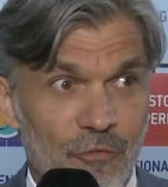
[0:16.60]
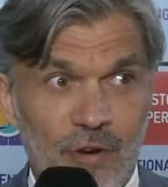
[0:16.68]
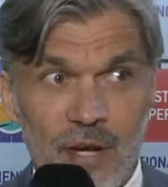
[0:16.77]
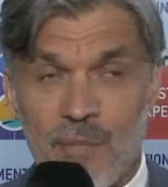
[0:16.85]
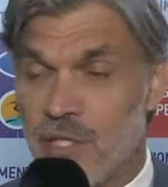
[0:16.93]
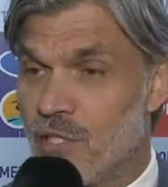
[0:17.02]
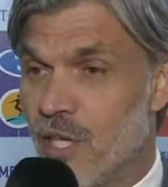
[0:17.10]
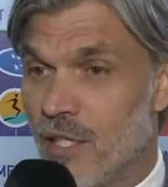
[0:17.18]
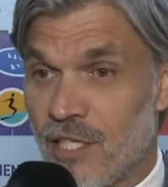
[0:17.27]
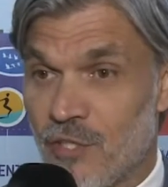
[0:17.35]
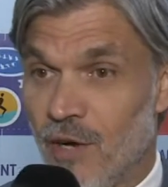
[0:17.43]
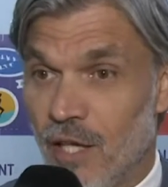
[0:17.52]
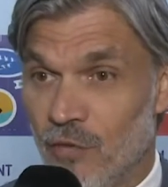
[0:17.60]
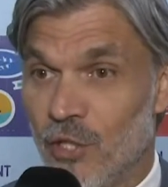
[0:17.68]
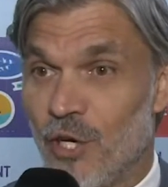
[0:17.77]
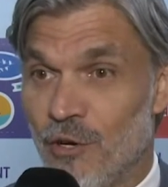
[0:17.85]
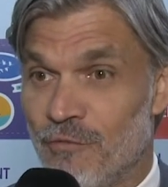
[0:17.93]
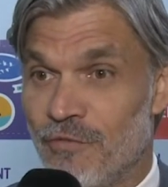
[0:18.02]
very much satisfied with
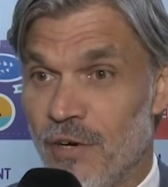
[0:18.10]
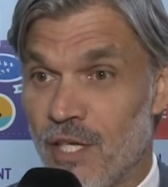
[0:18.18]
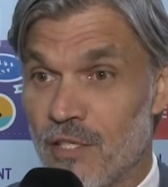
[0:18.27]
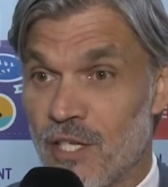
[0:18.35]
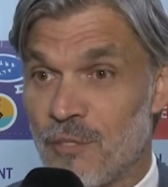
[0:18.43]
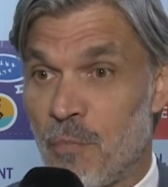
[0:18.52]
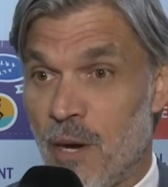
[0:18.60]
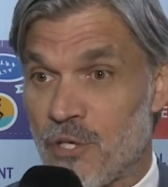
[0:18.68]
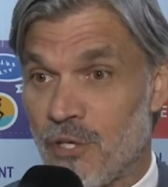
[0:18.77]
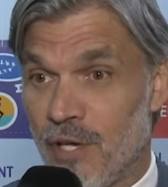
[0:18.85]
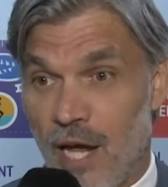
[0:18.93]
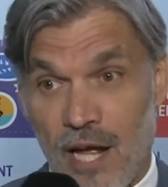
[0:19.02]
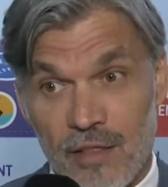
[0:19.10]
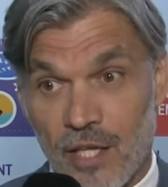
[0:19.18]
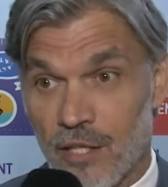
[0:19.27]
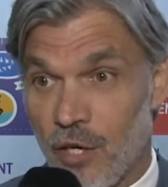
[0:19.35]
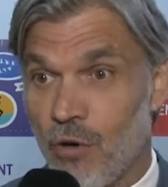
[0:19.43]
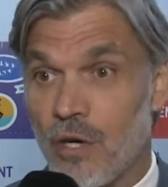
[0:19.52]
the conference, especially I
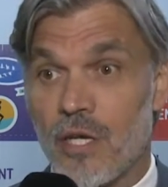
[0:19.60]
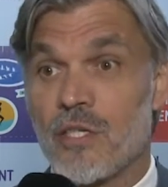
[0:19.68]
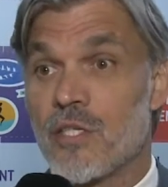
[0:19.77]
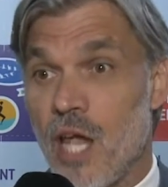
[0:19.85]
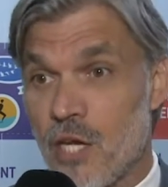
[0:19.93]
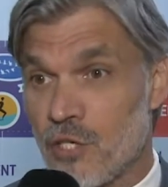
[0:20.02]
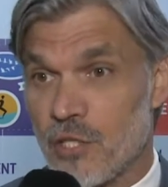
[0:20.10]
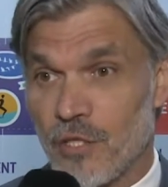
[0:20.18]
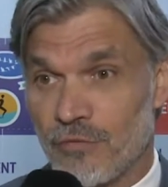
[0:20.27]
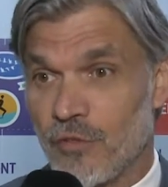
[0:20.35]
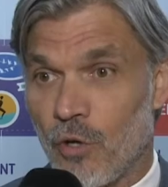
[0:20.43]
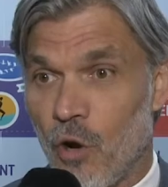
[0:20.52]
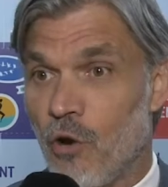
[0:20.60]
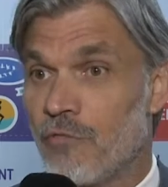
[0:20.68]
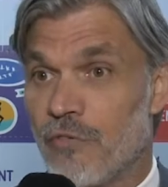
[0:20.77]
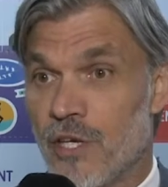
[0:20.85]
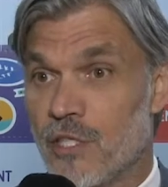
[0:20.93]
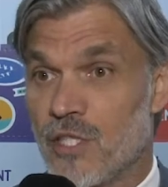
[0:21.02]
think the organization of the
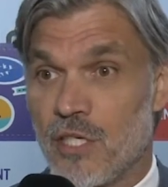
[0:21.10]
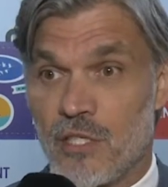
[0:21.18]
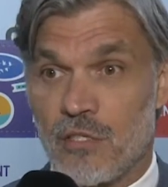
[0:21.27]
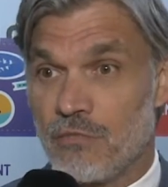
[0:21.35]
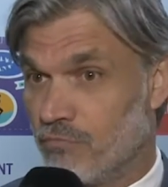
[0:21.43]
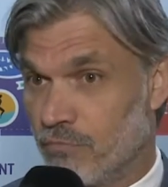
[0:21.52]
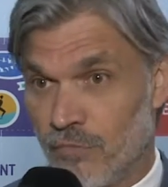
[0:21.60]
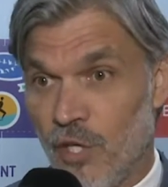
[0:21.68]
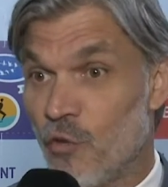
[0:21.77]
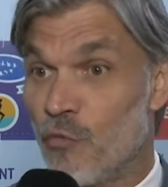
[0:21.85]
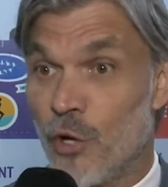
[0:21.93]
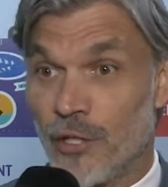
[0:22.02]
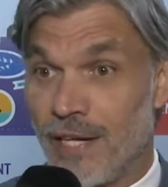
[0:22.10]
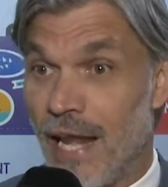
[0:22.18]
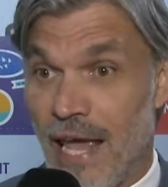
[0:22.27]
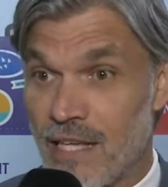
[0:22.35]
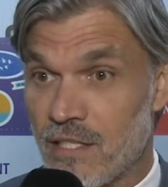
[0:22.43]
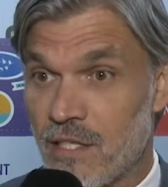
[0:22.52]
conference is world
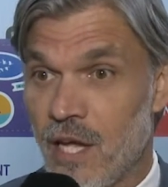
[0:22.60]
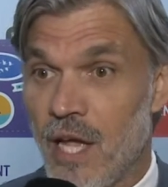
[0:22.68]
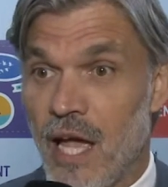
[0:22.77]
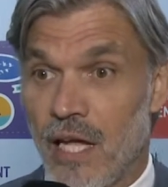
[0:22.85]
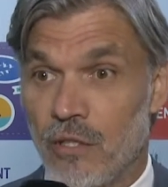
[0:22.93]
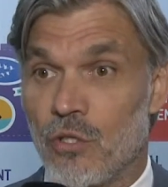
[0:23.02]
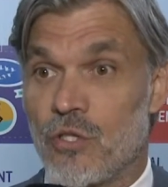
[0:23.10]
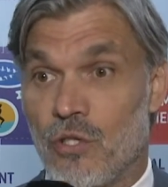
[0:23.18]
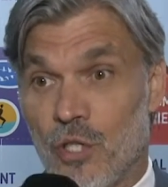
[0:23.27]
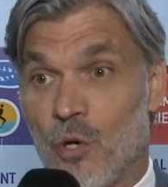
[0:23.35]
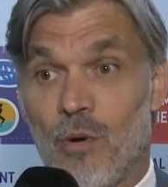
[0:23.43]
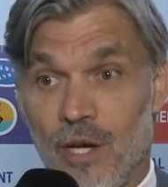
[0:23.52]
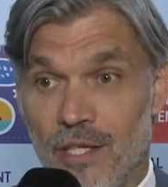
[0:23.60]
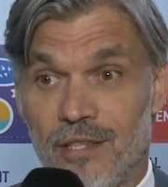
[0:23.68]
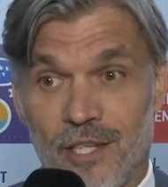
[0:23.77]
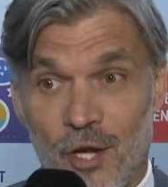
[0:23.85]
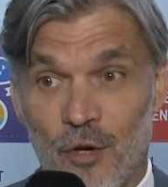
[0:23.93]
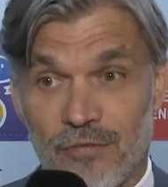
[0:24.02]
class, and also the
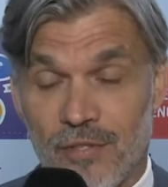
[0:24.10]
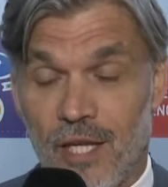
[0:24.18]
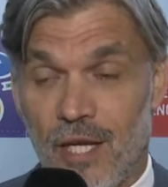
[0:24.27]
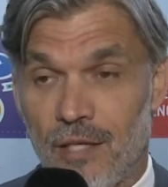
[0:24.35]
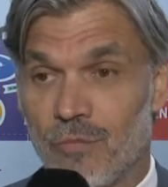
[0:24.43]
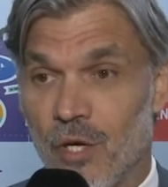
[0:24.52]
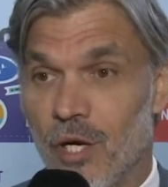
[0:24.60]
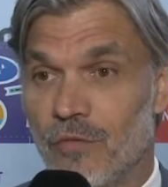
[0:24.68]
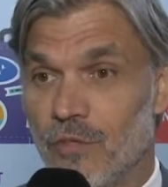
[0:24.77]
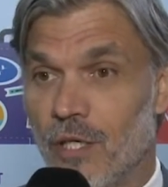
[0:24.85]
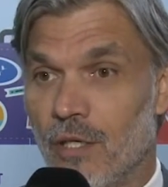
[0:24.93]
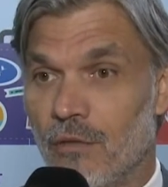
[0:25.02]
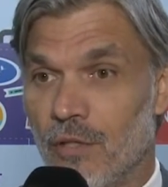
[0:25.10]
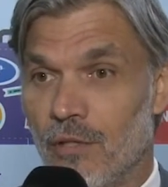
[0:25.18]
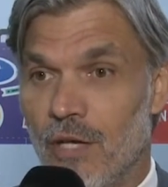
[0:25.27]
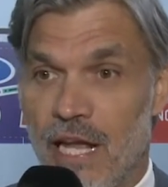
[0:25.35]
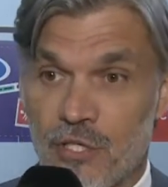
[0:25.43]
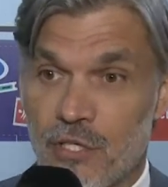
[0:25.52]
quality of the
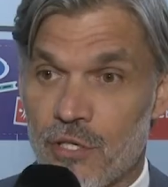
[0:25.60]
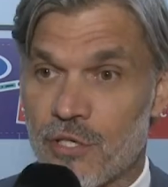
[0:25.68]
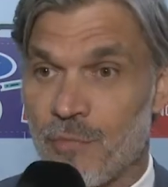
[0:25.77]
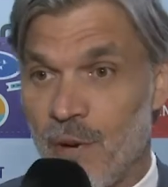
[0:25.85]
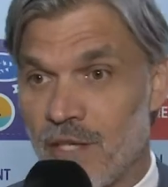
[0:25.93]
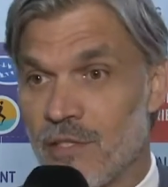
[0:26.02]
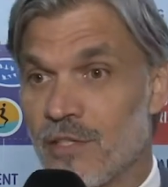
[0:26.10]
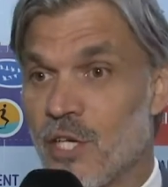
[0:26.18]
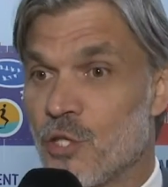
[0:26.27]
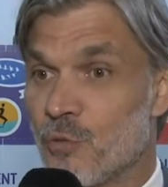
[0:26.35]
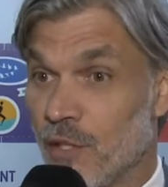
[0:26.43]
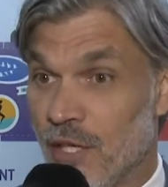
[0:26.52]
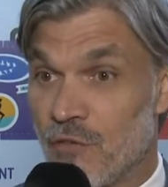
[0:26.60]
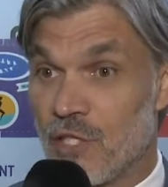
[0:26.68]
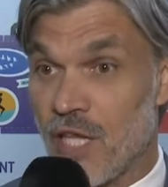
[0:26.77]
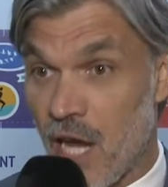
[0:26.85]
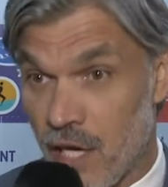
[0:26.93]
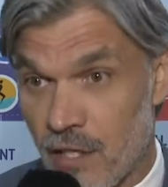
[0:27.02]
lectures, presentations, what I've
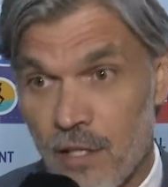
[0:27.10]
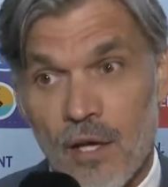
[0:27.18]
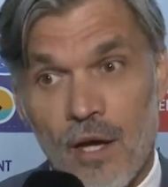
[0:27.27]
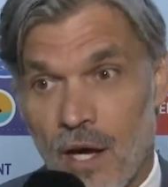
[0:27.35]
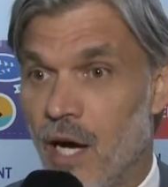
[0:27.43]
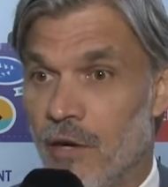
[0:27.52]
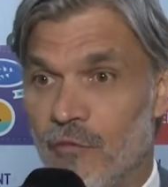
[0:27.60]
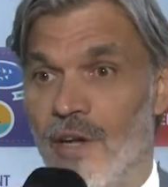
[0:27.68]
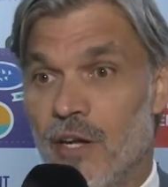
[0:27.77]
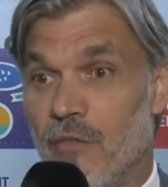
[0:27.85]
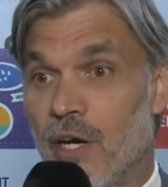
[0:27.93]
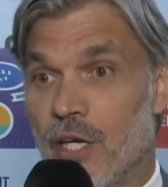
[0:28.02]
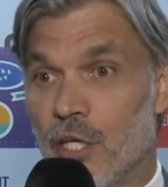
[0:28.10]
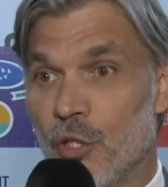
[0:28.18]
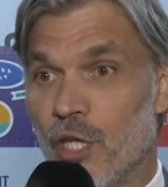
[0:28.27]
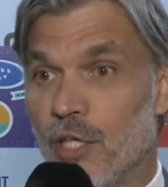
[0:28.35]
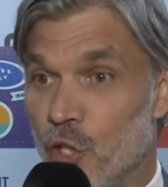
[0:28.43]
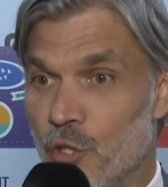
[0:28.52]
seen are very, very
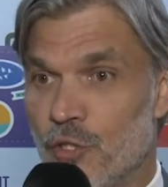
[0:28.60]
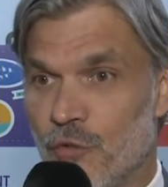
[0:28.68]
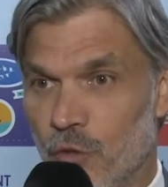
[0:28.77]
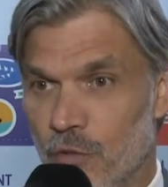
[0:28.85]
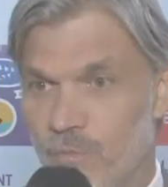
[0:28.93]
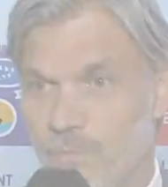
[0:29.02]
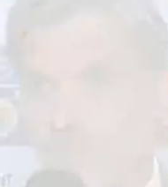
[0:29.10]
good and useful.